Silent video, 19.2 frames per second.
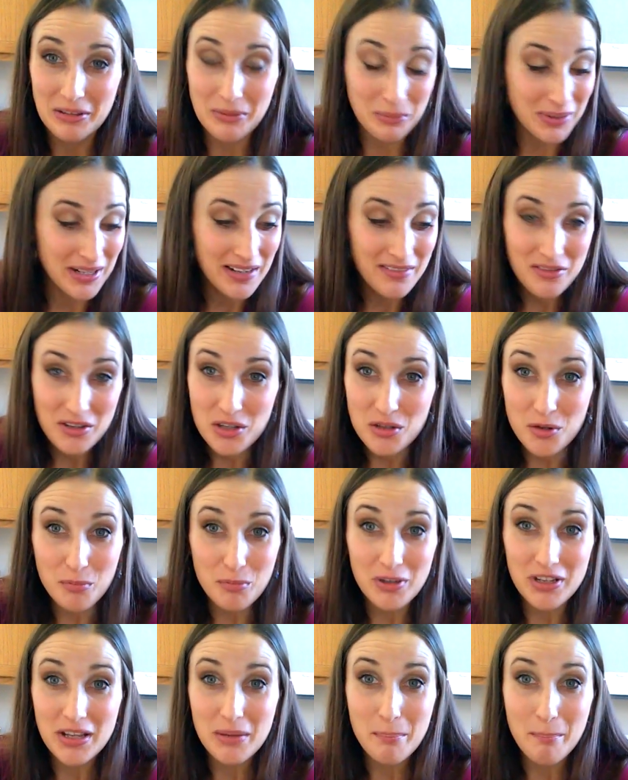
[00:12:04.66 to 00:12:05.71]
whatever you're
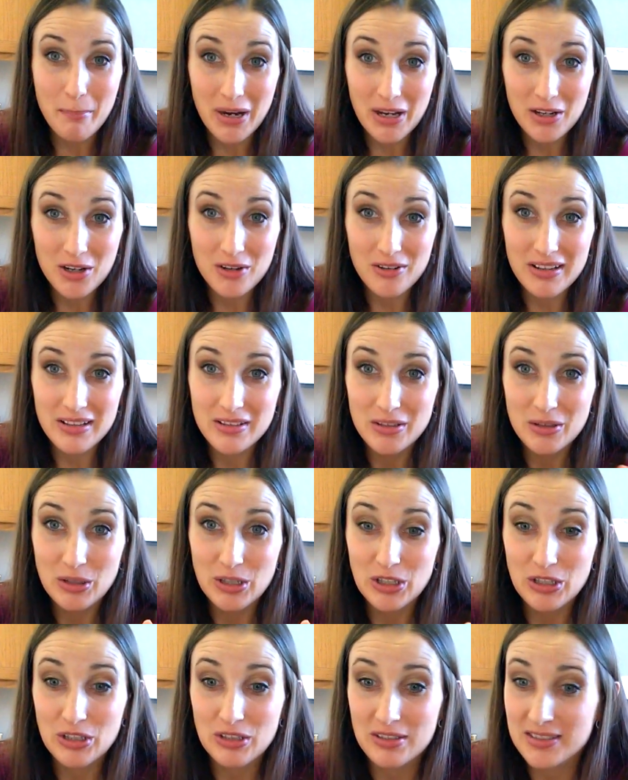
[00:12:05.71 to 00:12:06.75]
putting butter in, you
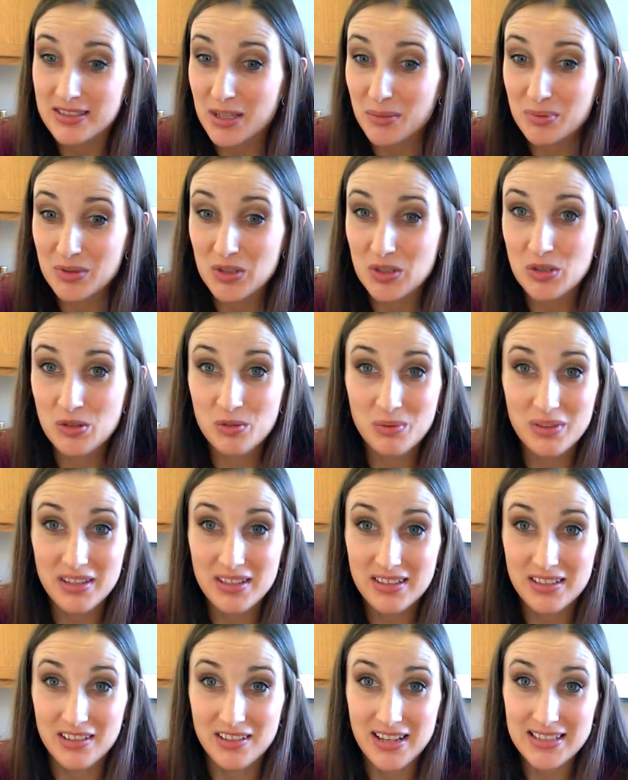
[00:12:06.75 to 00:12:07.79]
can substitute with
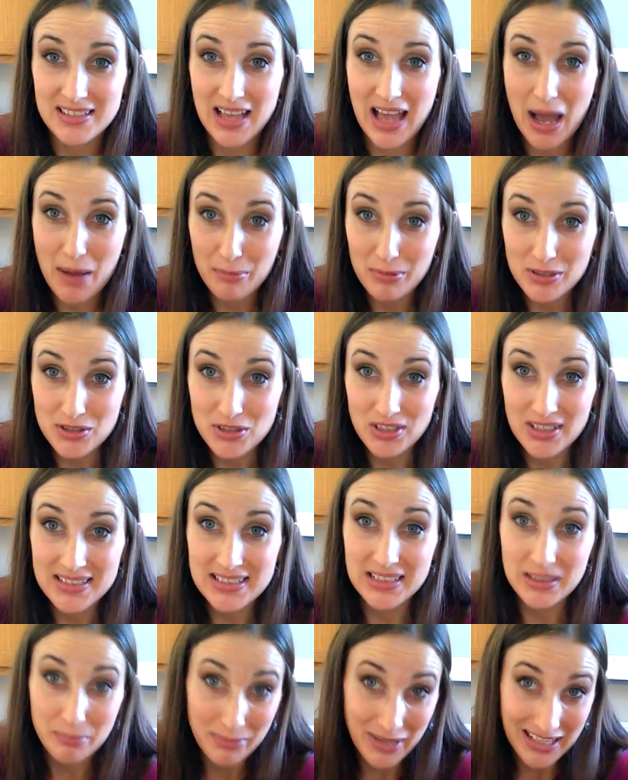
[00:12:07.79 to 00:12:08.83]
either
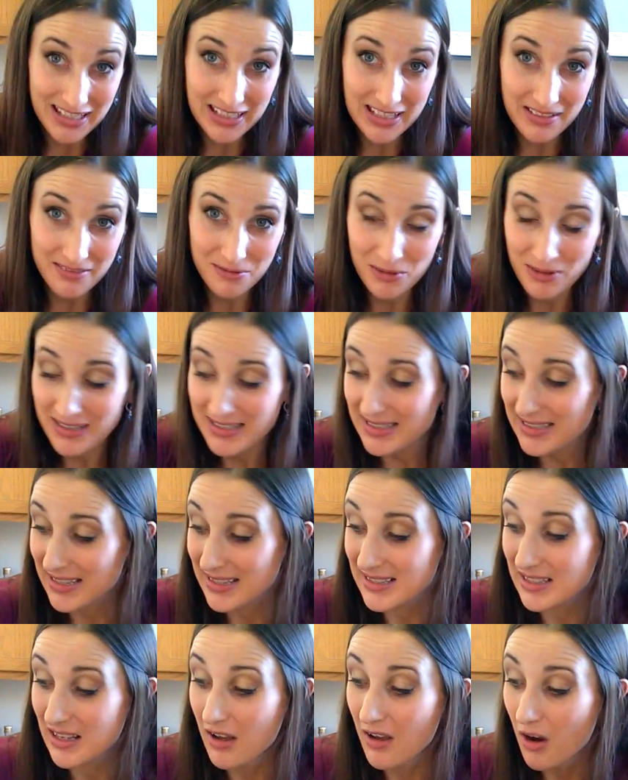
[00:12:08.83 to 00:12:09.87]
applesauce in baking, for
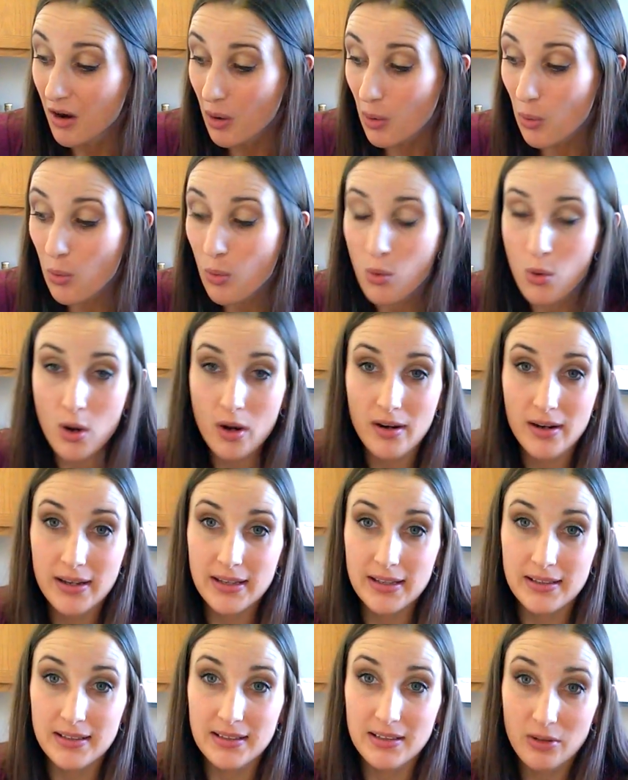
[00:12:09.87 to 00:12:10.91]
instance, or
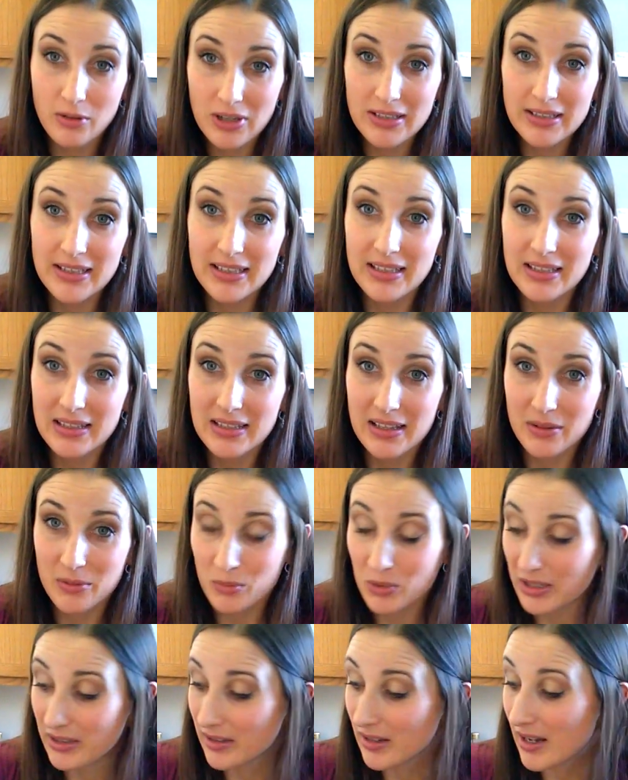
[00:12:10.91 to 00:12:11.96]
in grilling
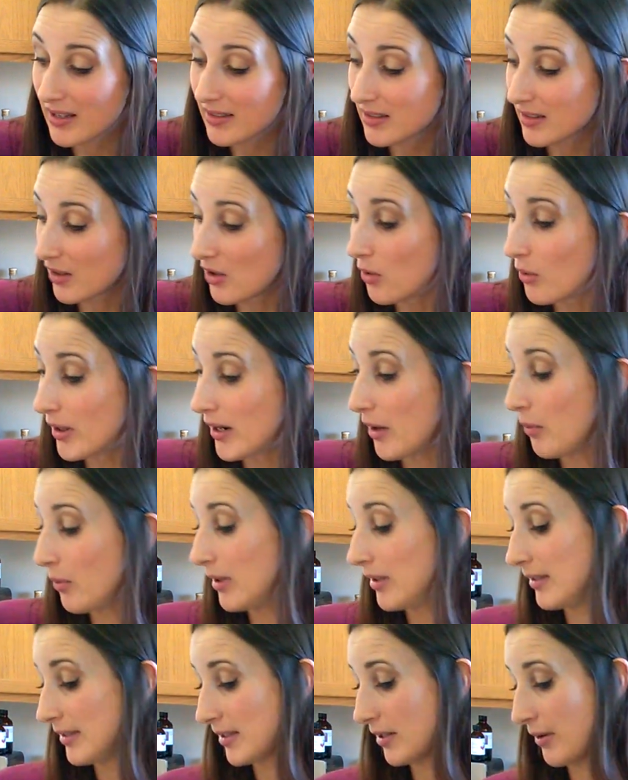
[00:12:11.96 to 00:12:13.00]
and whatnot. Coconut
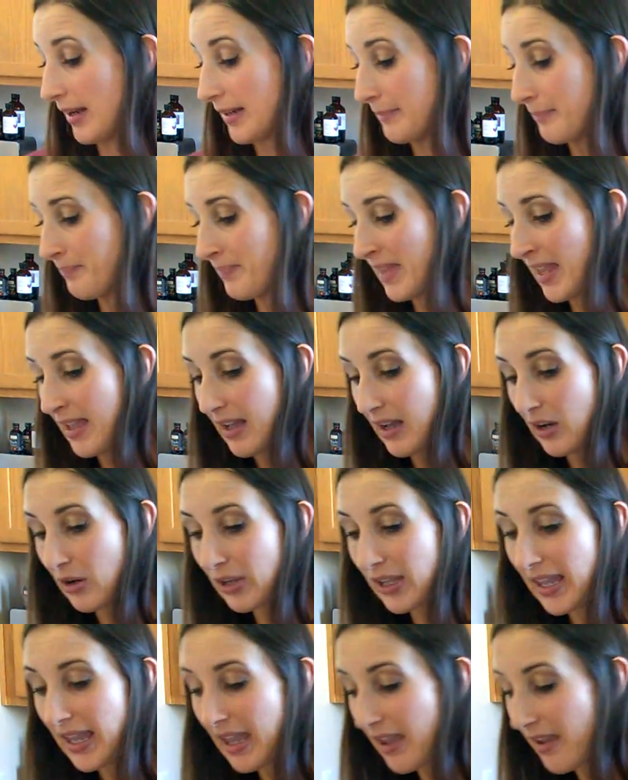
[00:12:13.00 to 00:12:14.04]
oil is great.
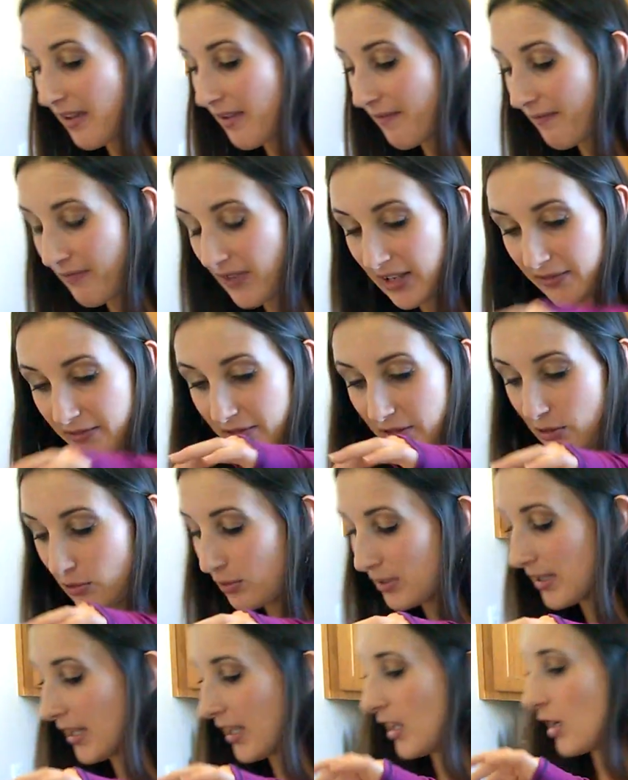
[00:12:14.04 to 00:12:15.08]
Okay, fun foods,